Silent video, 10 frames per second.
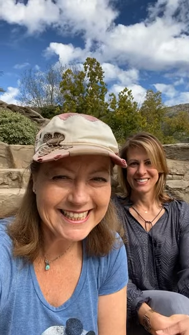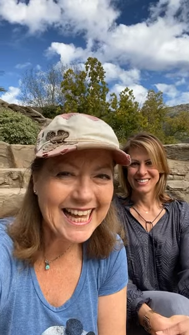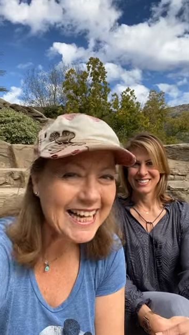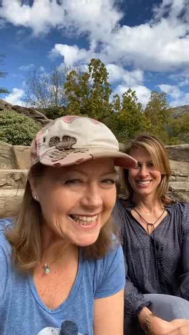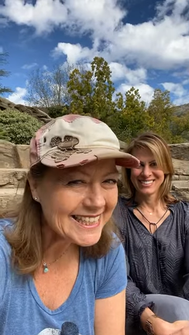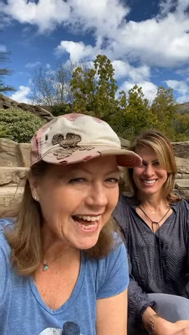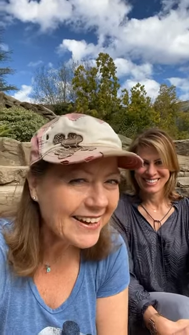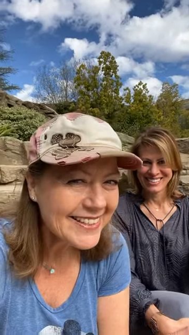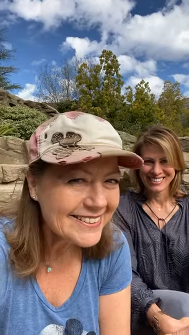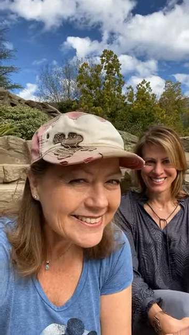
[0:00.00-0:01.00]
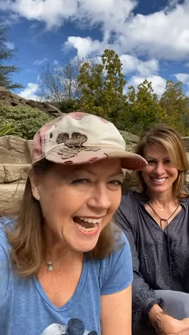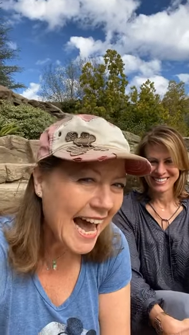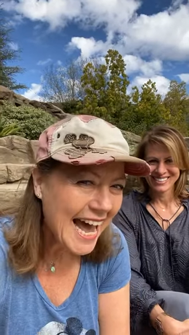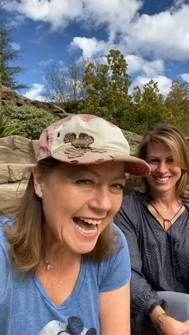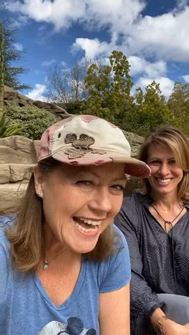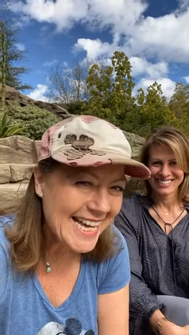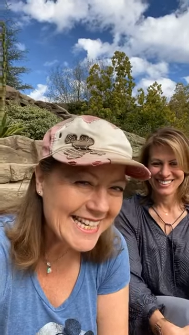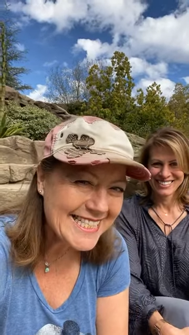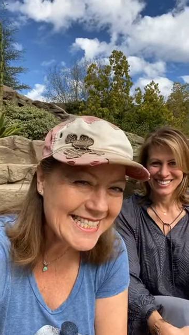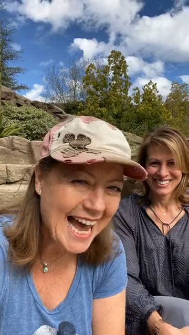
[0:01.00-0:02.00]
Speaker 1: Hello, you
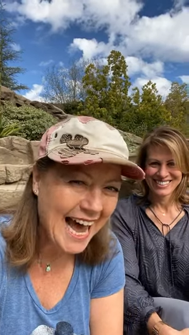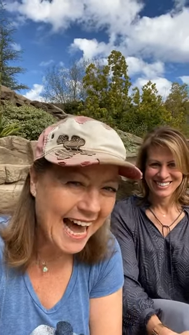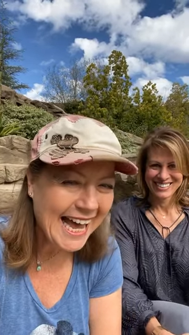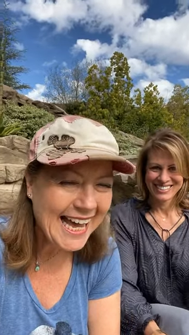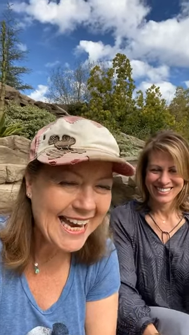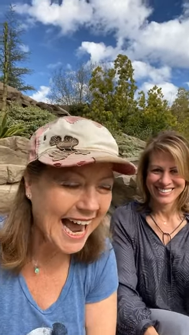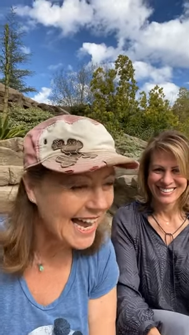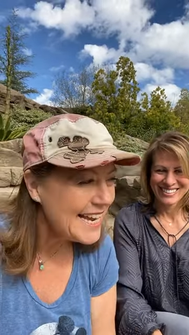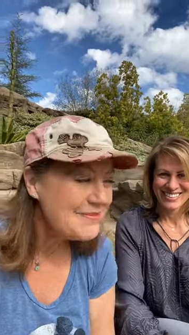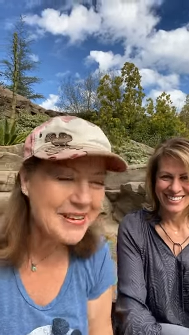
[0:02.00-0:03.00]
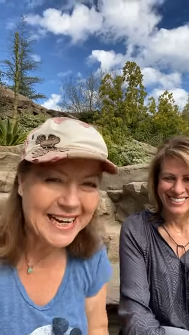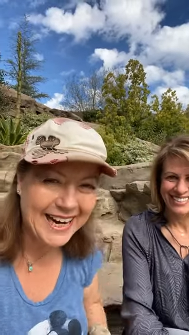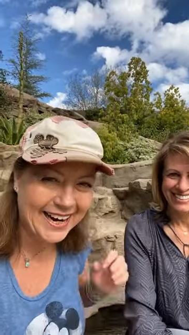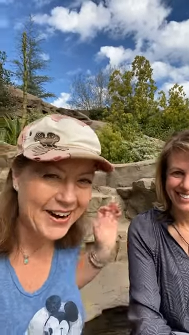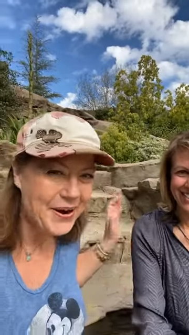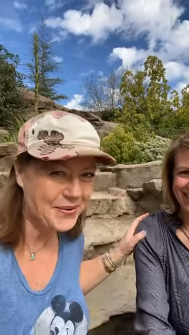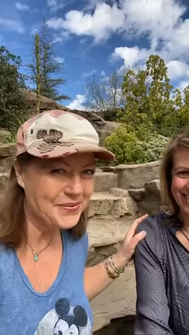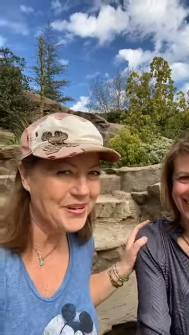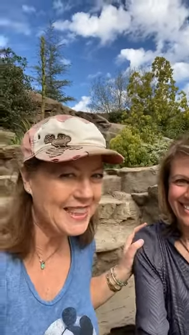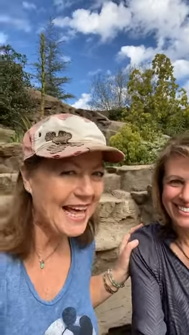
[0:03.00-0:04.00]
guys. Hi, I am here
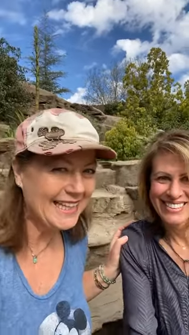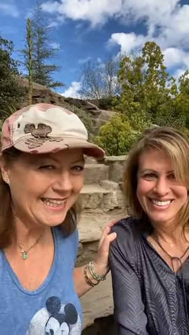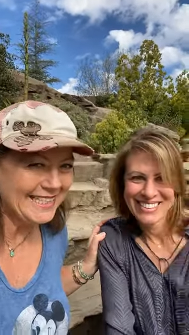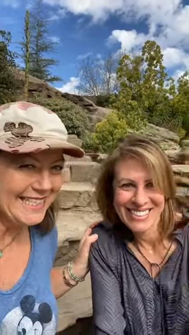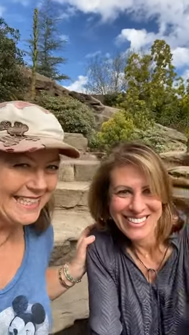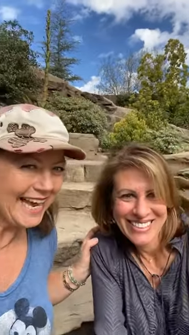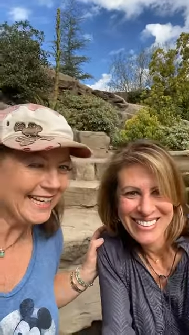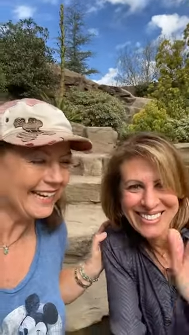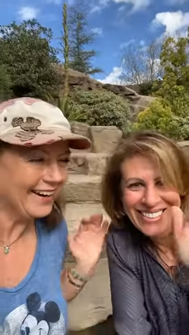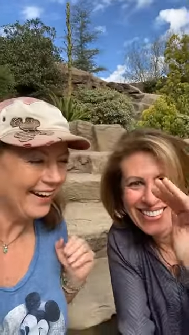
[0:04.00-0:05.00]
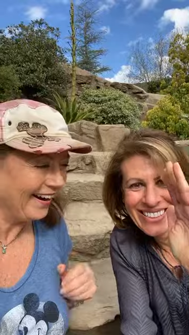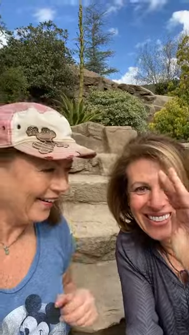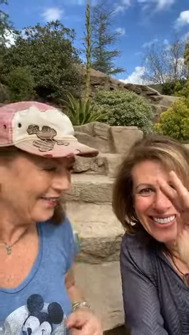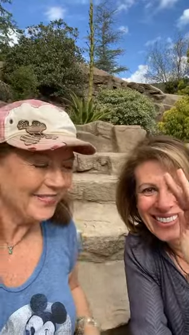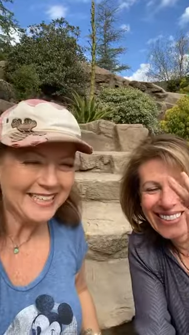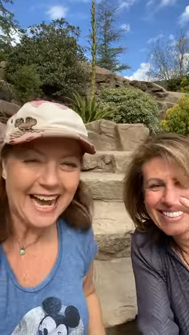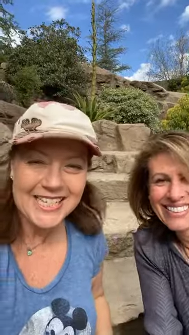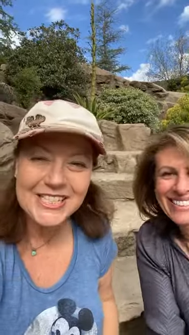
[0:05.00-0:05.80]
with Linda Kneideinger. Oh my gosh,